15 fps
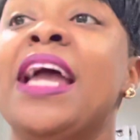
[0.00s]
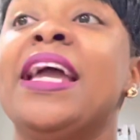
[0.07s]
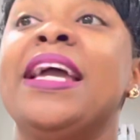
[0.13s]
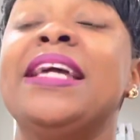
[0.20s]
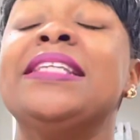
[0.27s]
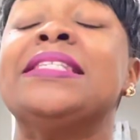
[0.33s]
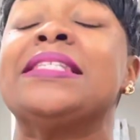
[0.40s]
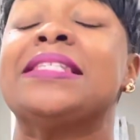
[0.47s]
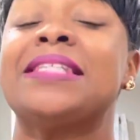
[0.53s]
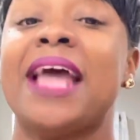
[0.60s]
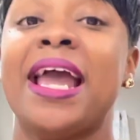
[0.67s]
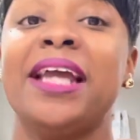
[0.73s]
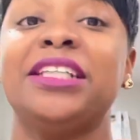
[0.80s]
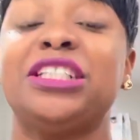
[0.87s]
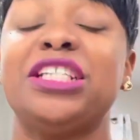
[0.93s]
she
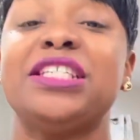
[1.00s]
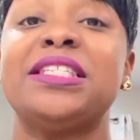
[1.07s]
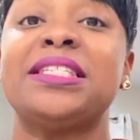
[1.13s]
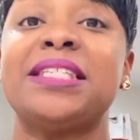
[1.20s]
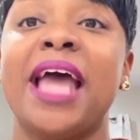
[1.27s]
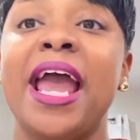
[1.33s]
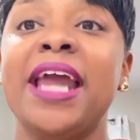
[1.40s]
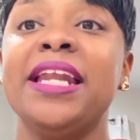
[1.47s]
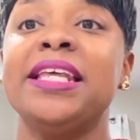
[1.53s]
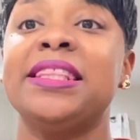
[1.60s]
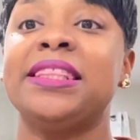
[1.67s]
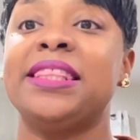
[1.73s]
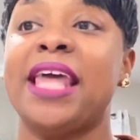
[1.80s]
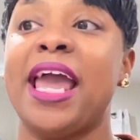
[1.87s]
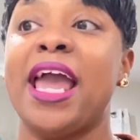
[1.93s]
stated
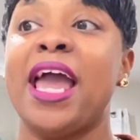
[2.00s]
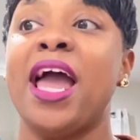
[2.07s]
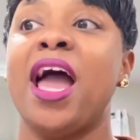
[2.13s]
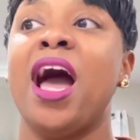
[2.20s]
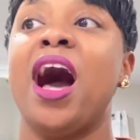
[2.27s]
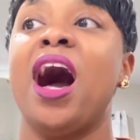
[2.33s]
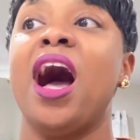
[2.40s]
that